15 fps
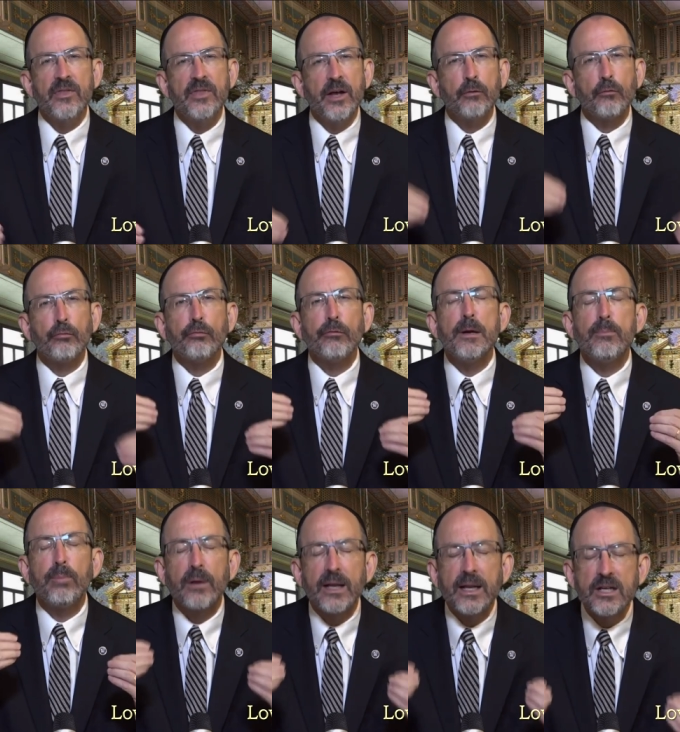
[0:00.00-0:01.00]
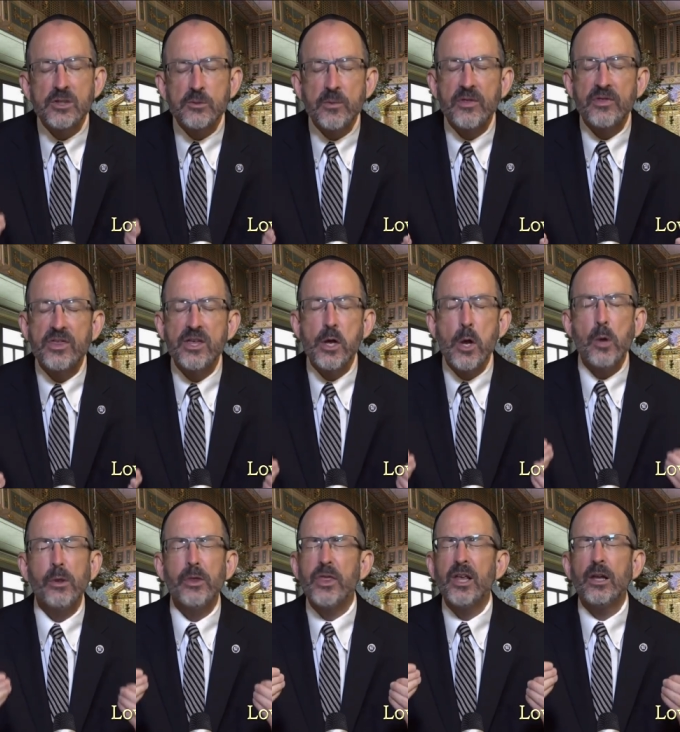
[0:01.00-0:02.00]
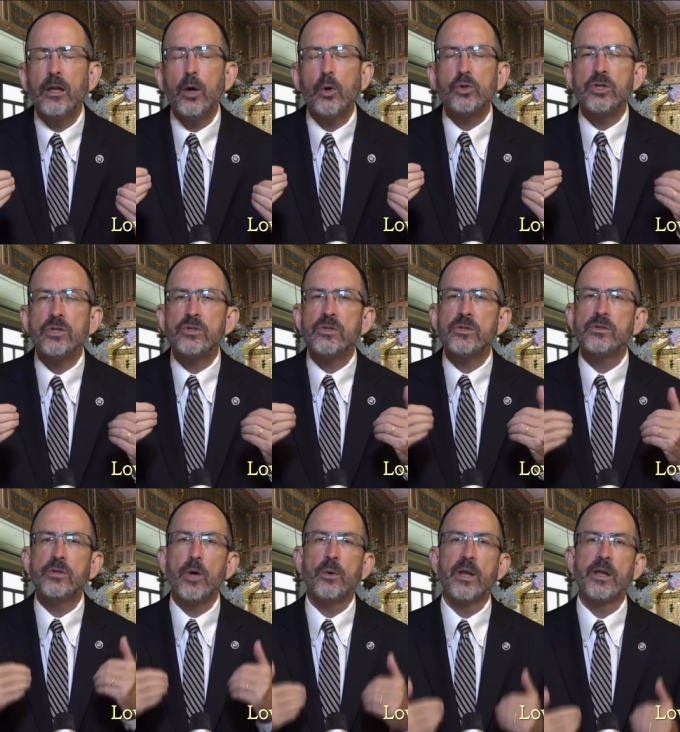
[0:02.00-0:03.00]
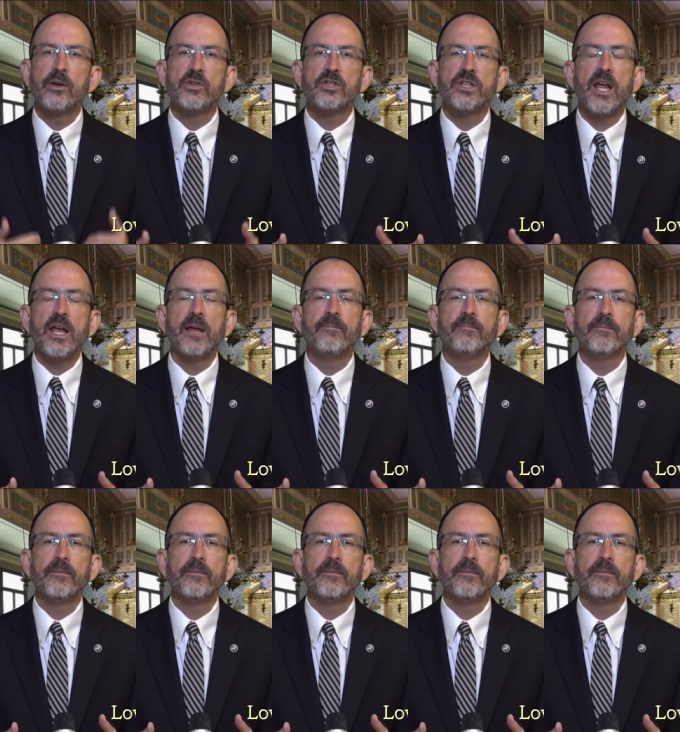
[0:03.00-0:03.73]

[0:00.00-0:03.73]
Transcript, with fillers: that replacement theologians don't understand.